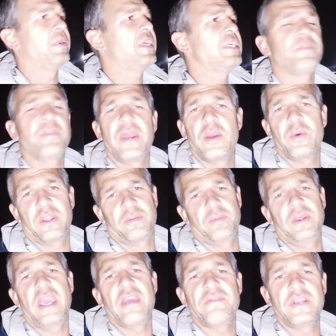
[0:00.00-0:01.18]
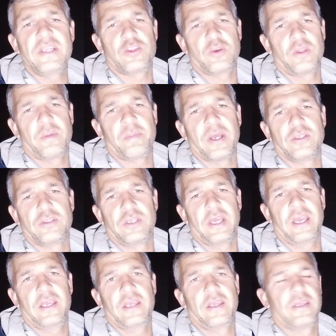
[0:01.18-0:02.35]
Please bear with me. Ebony's on the boat
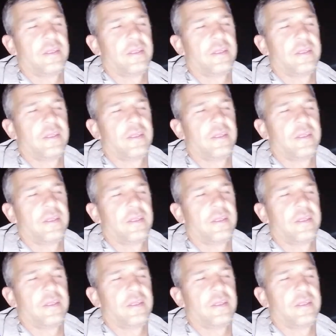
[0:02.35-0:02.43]
today.